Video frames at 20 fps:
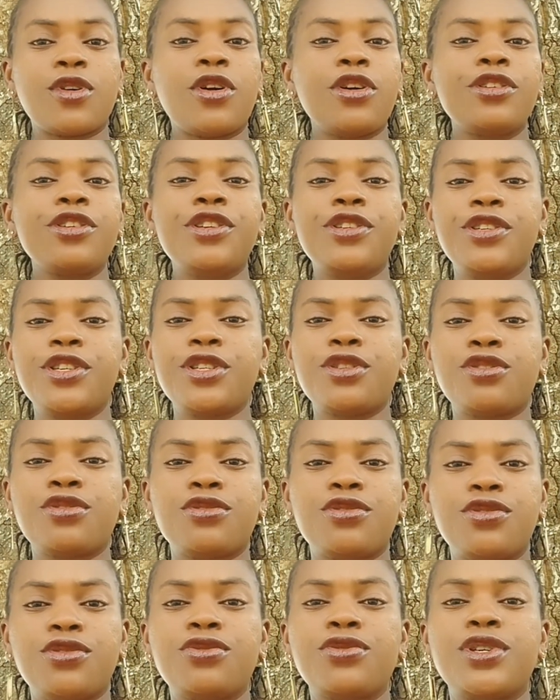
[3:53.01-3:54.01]
all you need to
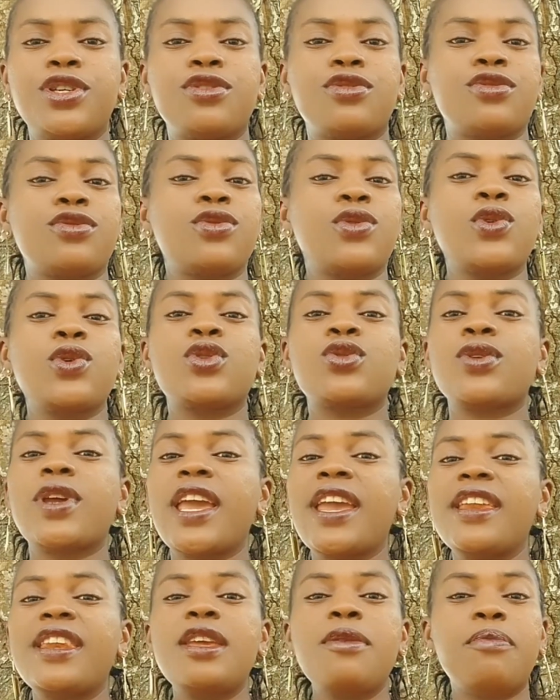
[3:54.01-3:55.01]
do is to go to
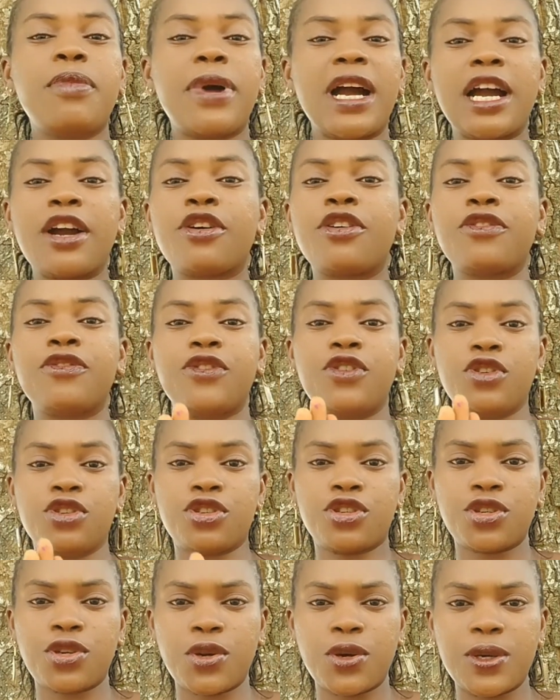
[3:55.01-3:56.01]
any bank of your
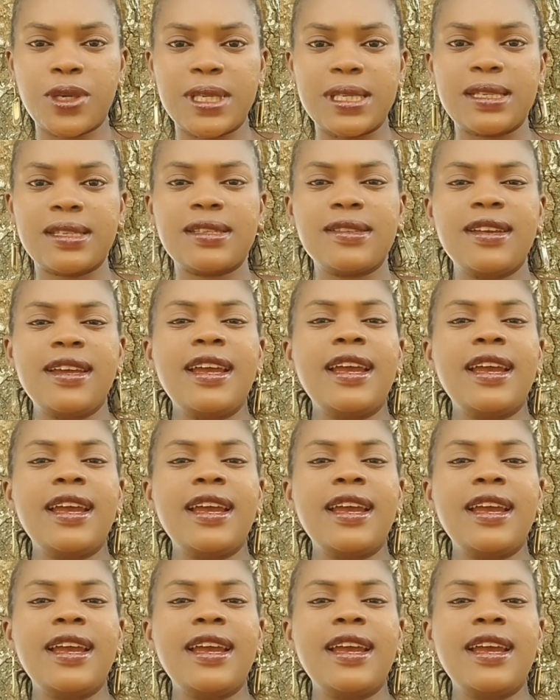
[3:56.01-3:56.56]
choice